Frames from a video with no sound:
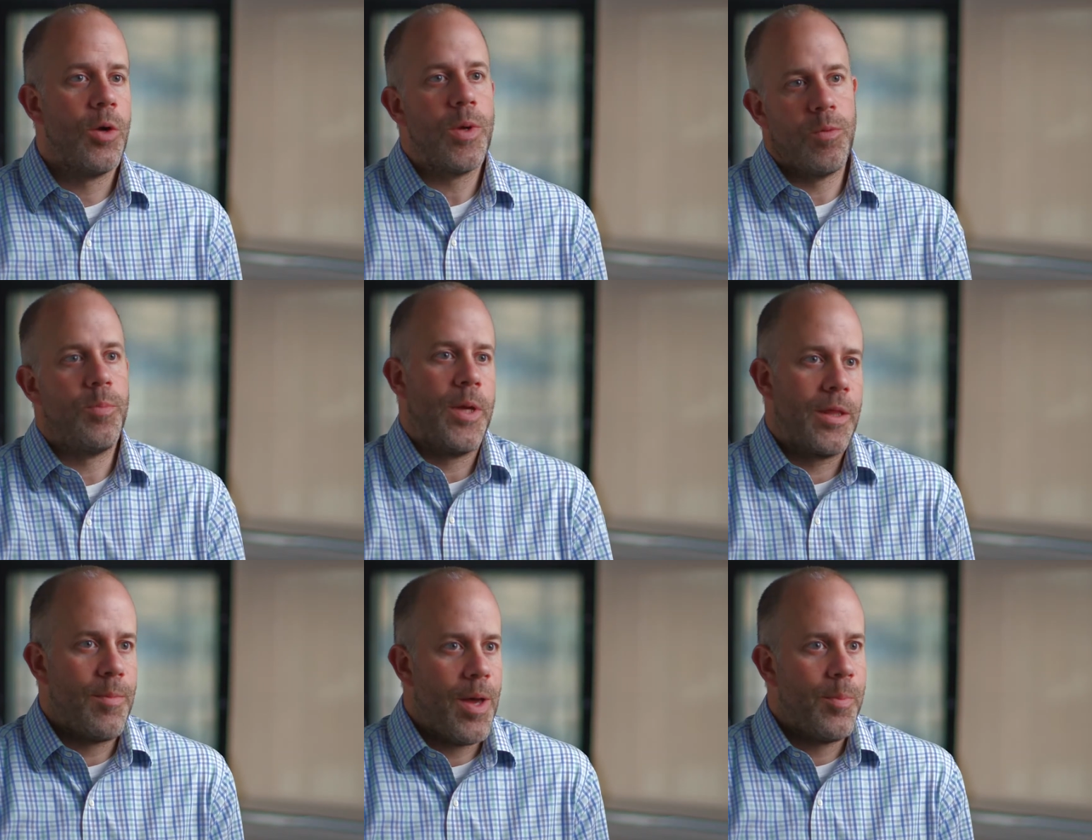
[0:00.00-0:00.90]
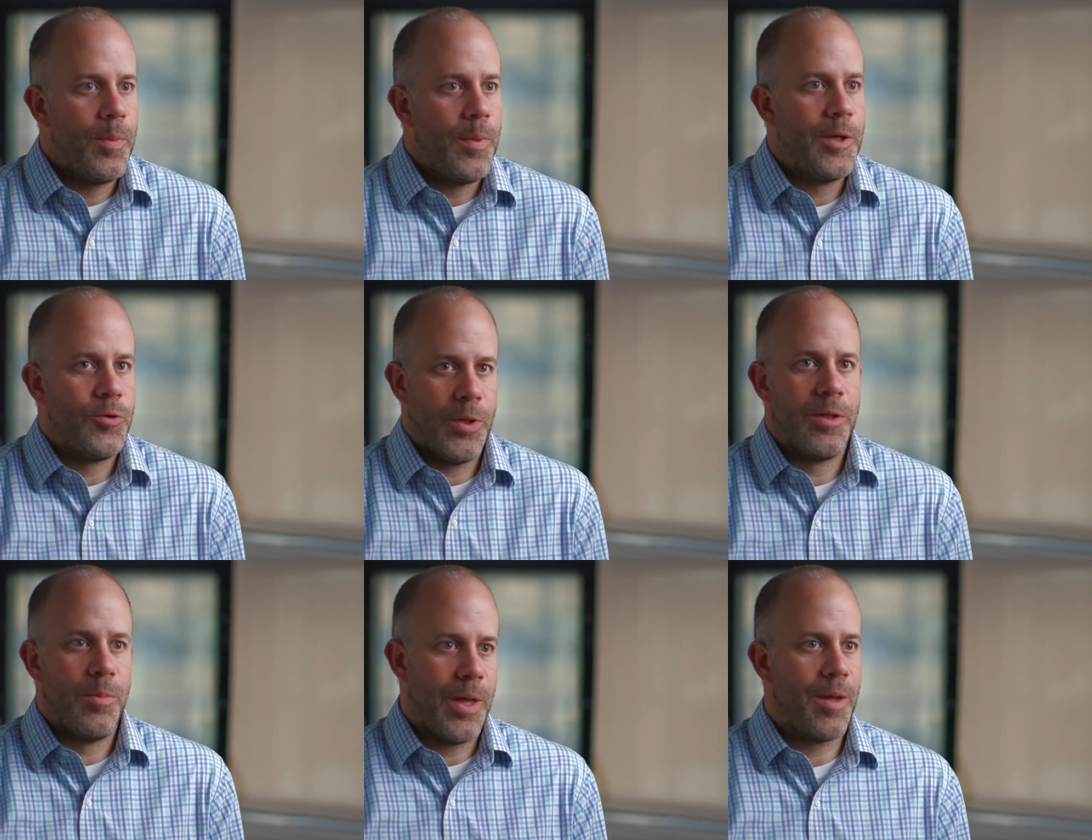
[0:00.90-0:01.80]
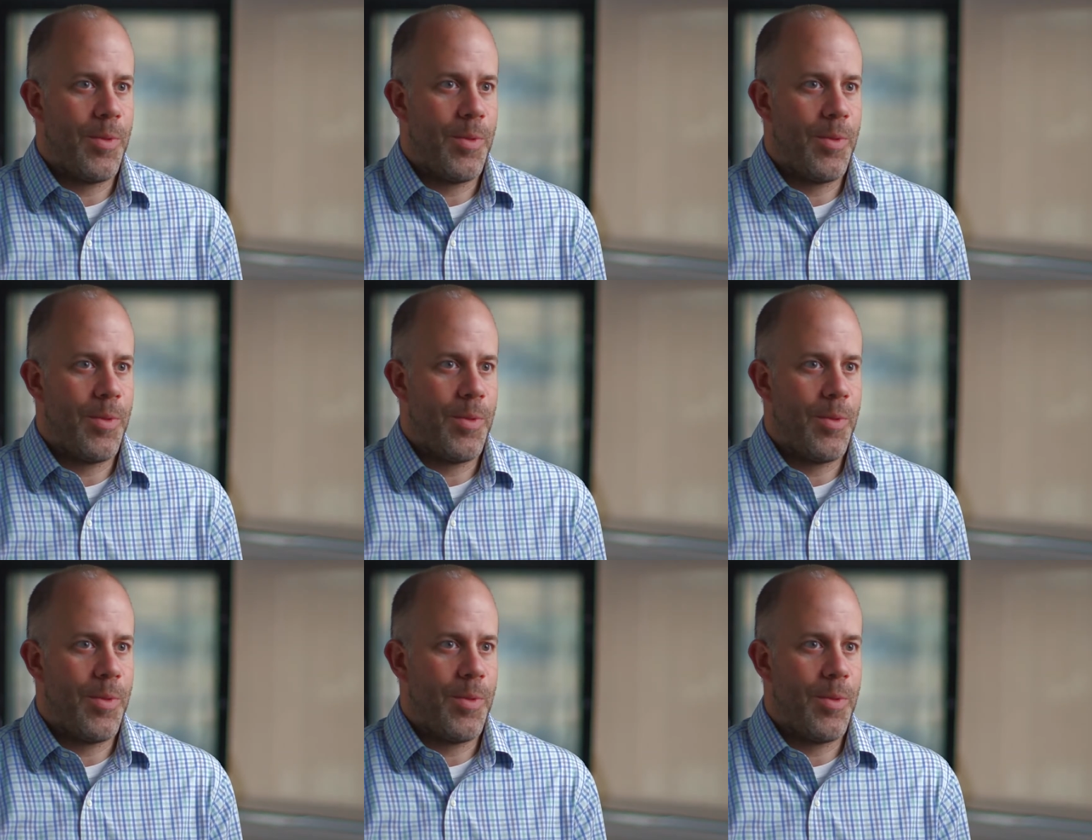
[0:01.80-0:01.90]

we would pick them up and treat them like a